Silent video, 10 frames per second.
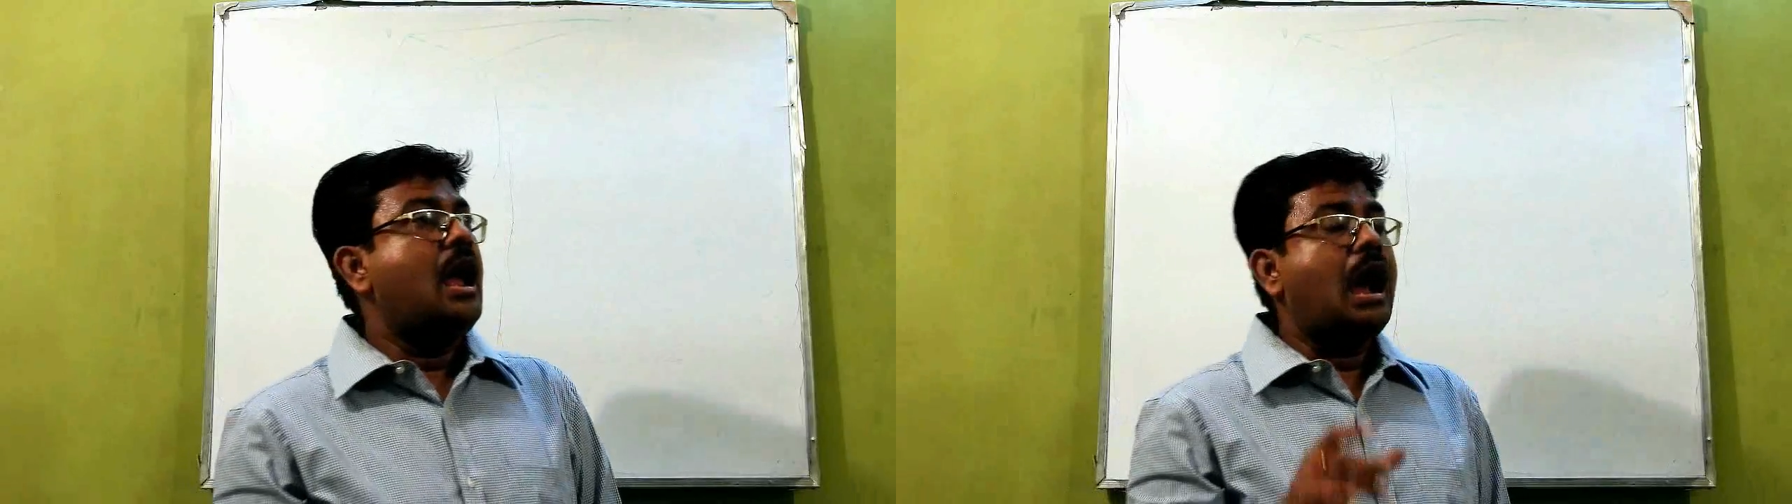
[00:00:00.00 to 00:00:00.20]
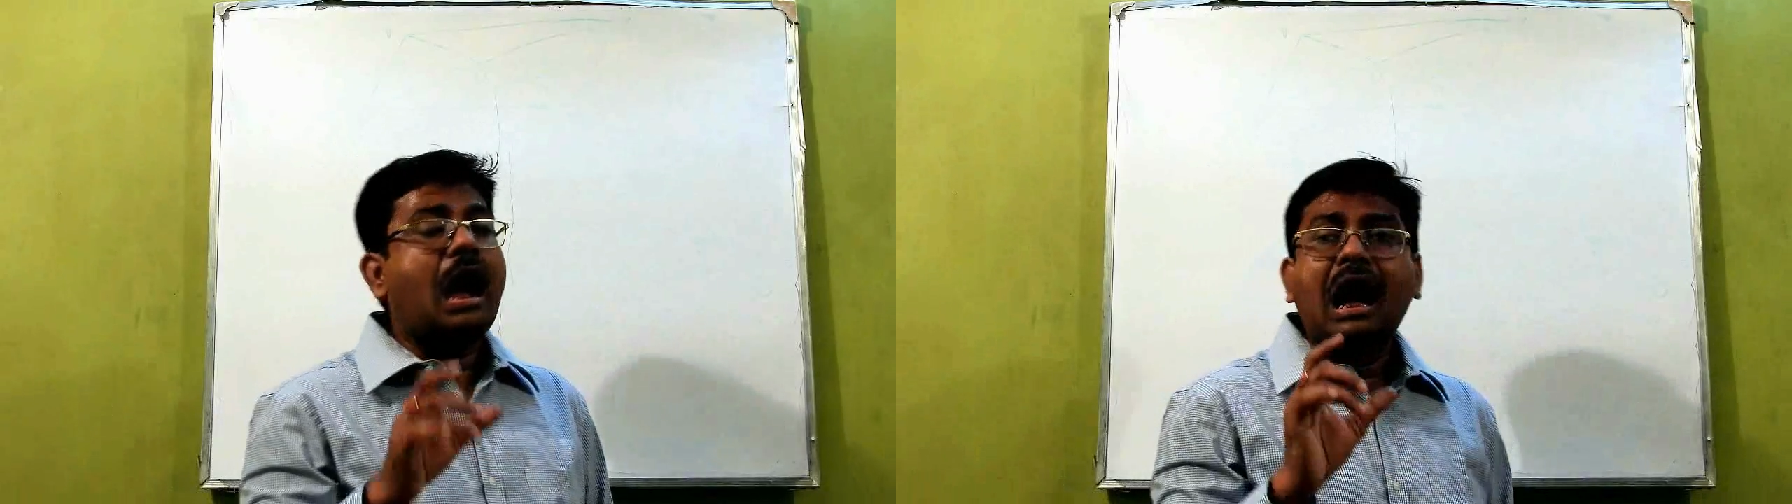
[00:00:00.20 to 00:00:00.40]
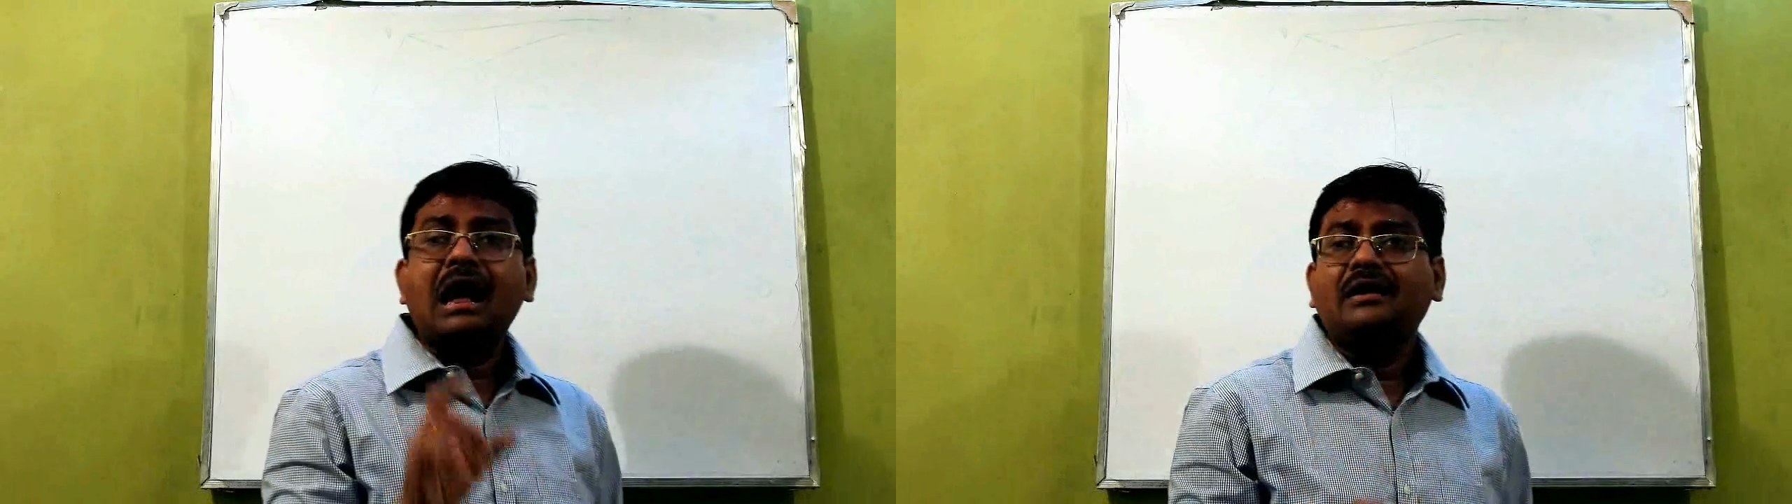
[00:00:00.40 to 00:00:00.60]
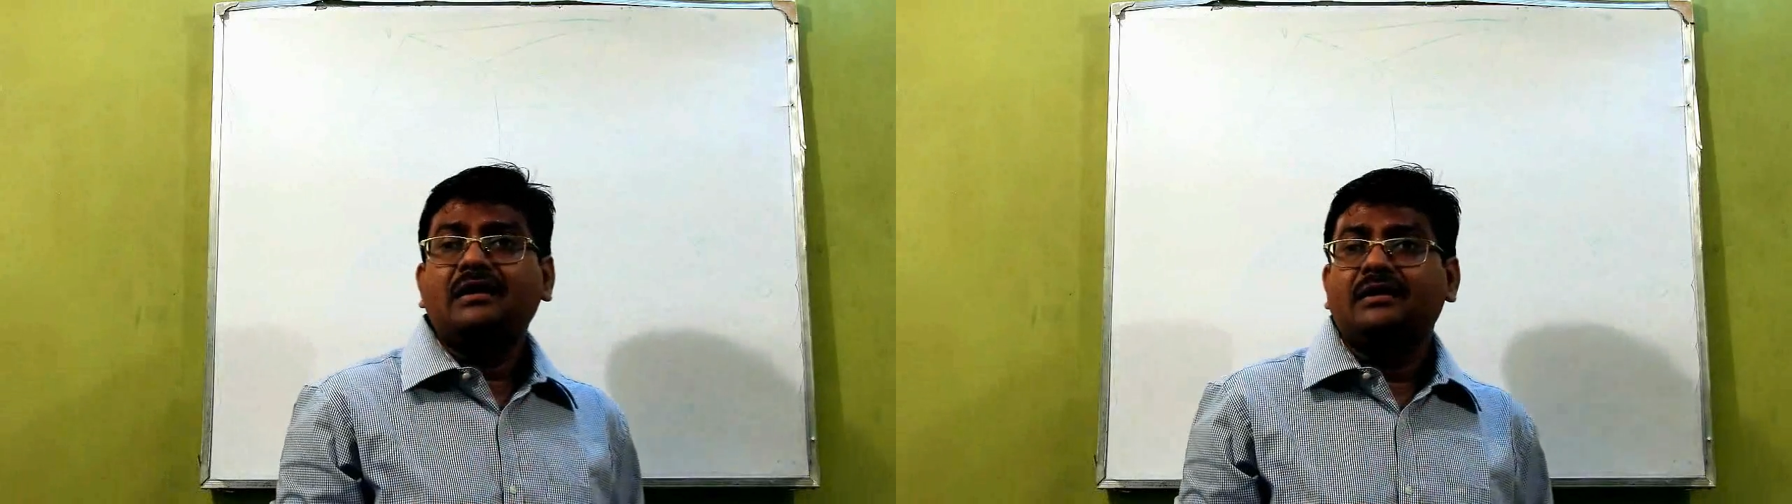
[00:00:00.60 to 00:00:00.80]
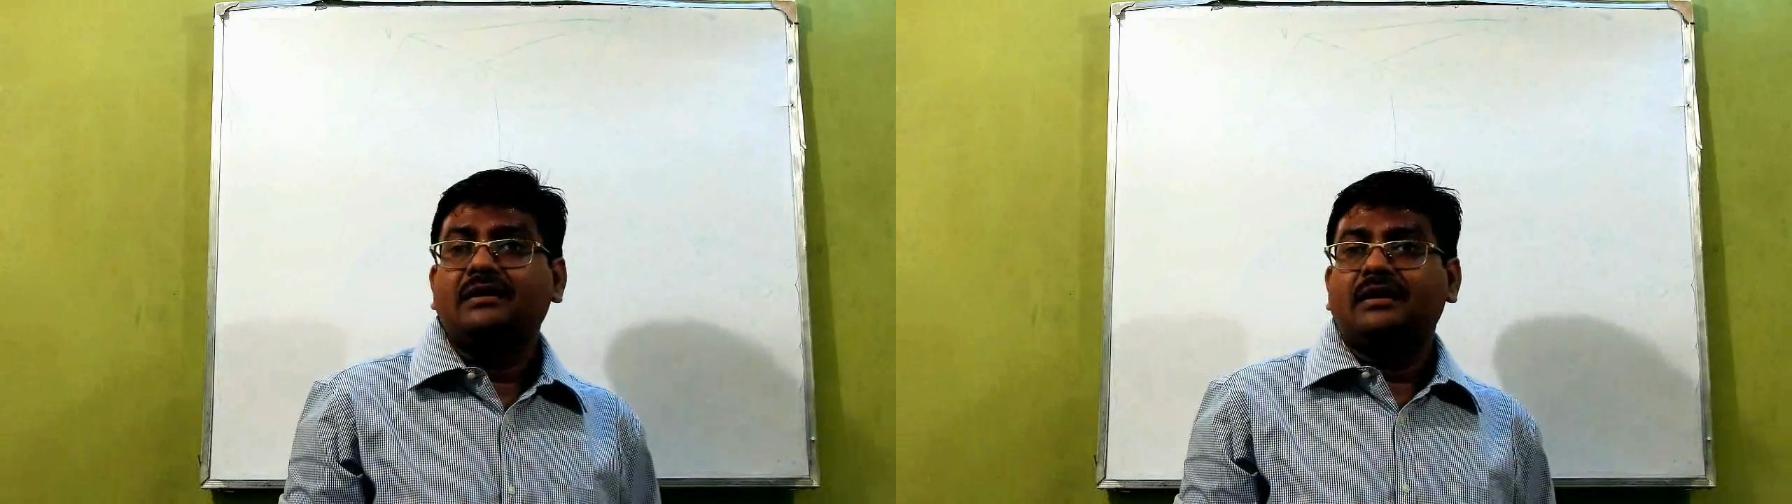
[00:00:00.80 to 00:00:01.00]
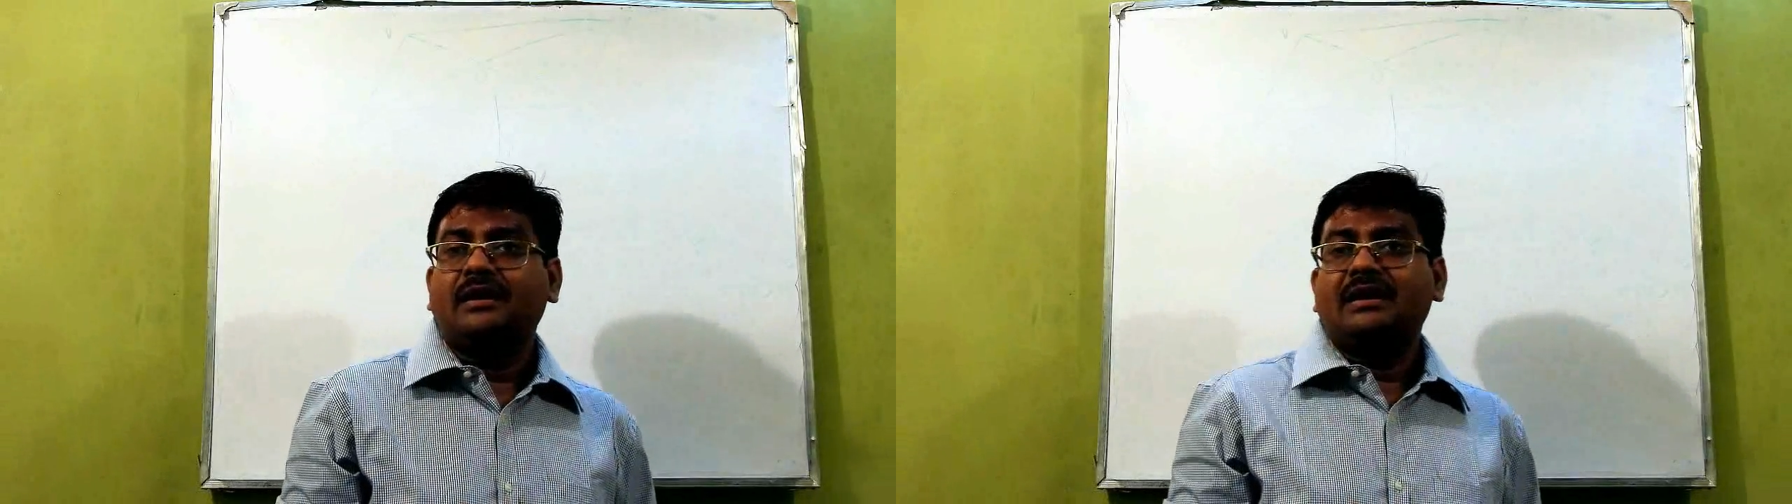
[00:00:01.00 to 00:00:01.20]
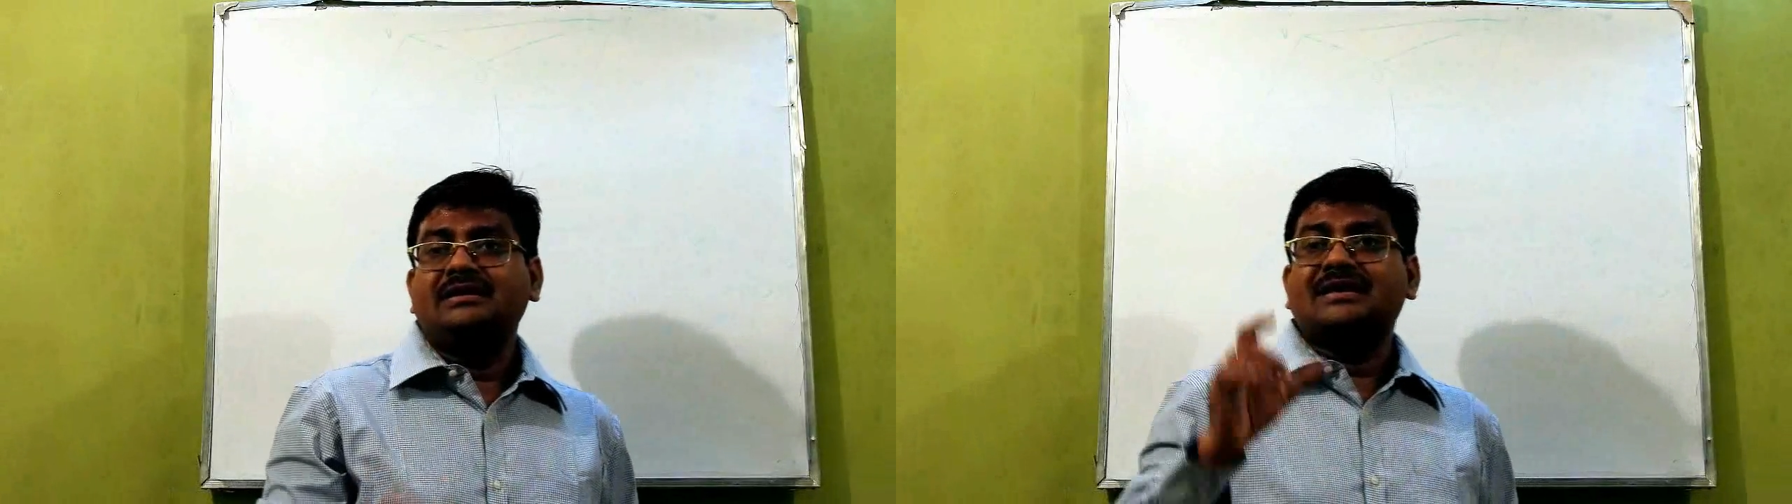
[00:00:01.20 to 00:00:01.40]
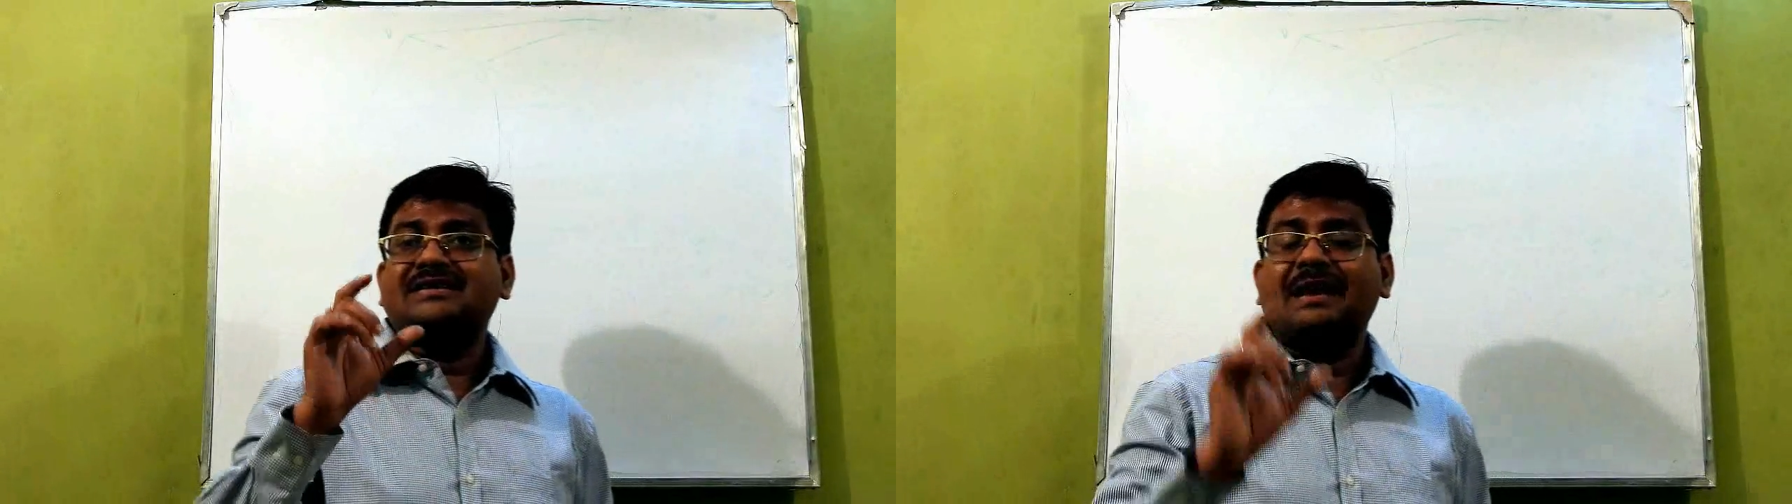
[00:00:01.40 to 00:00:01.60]
R
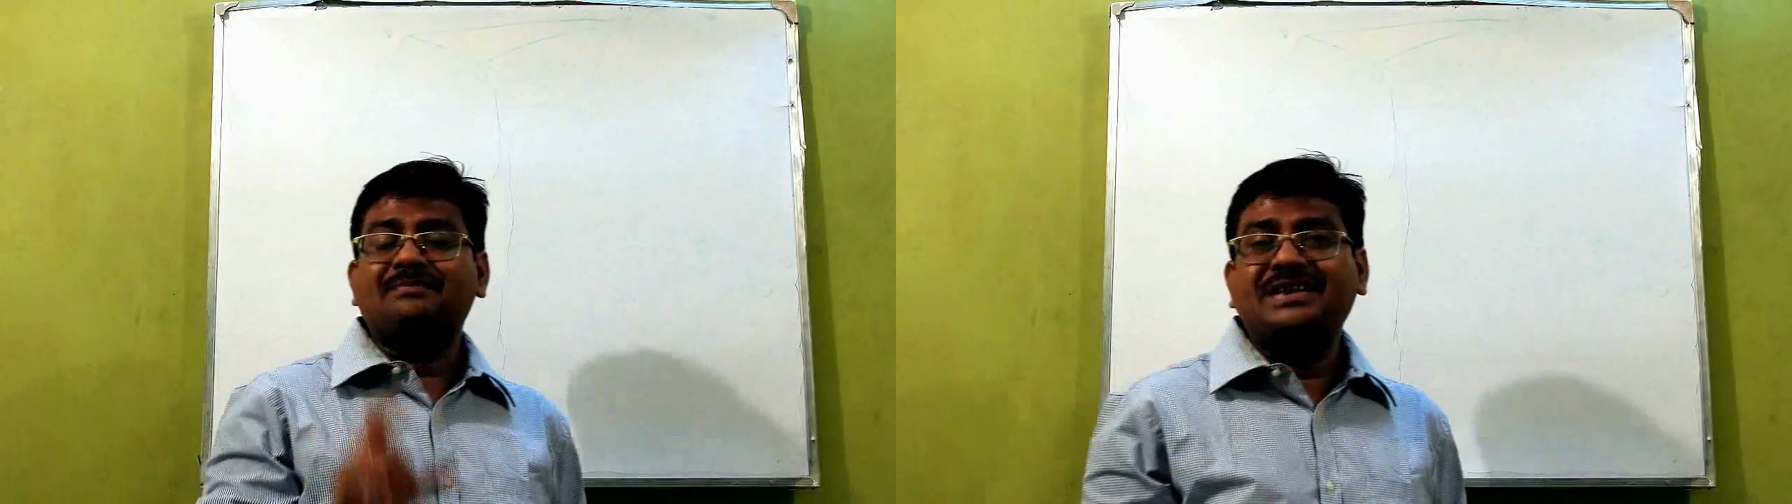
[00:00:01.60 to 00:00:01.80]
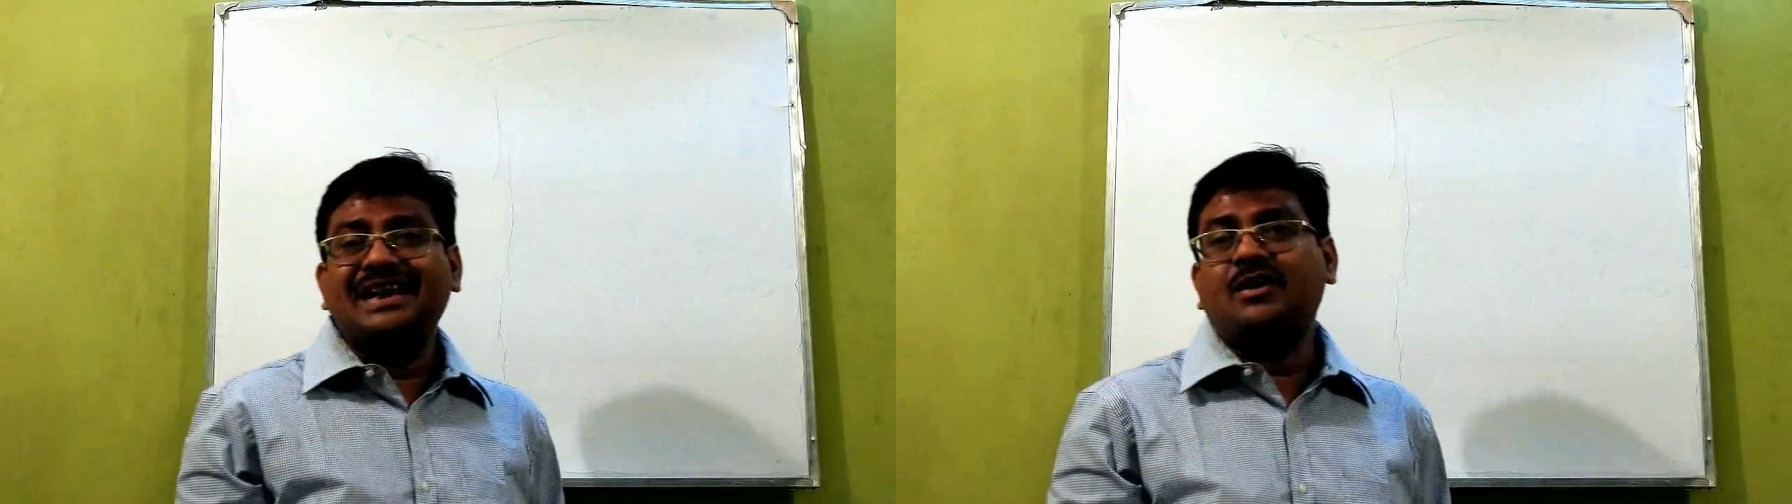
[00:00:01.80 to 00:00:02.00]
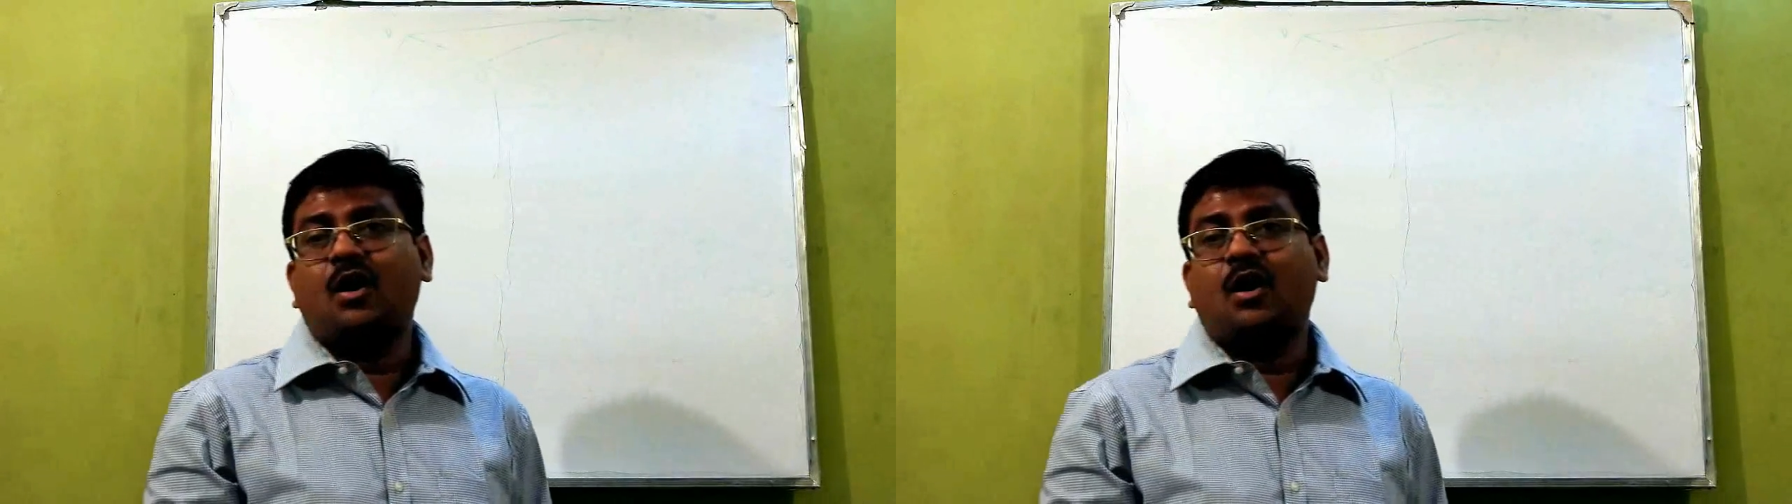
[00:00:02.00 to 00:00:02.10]
is a subset